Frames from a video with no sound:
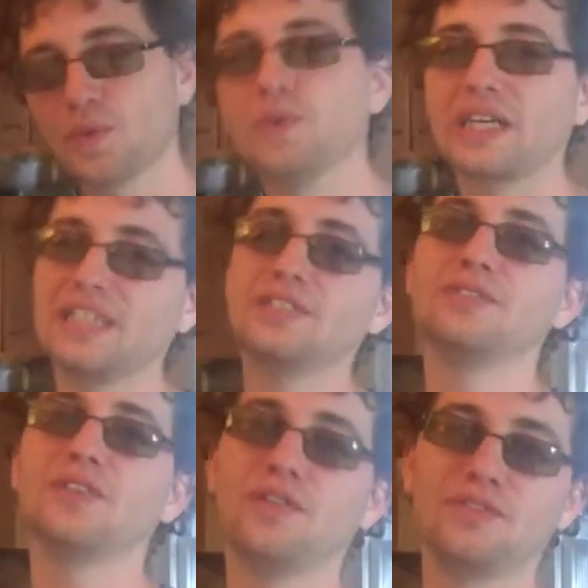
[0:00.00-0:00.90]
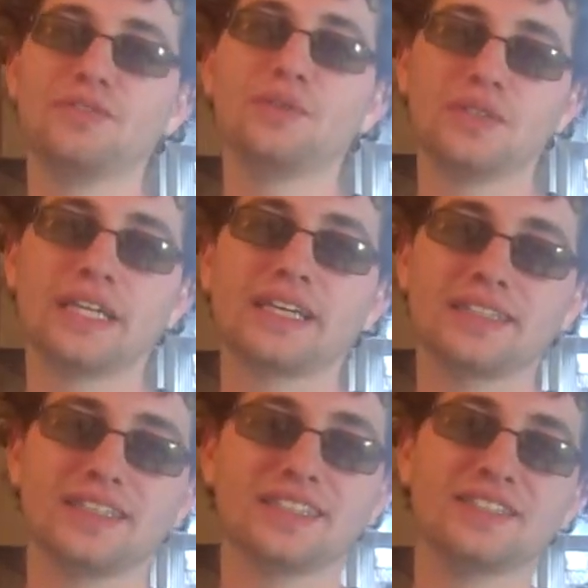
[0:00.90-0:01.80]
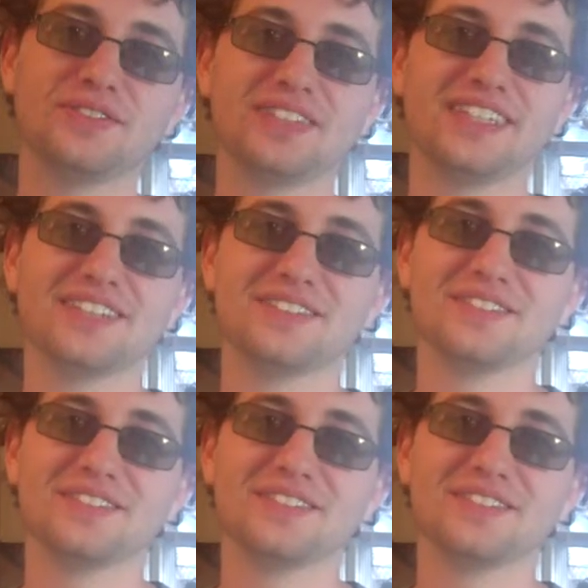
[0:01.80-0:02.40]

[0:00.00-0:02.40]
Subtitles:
We'll link it to this video.